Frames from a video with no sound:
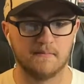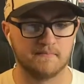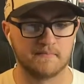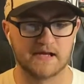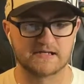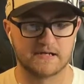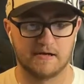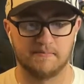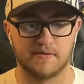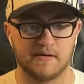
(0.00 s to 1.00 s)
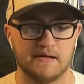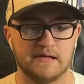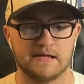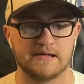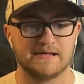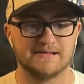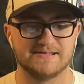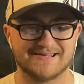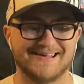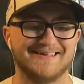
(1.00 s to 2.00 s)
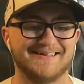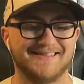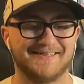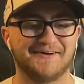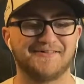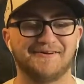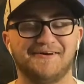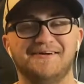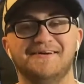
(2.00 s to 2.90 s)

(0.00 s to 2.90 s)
Next up is the other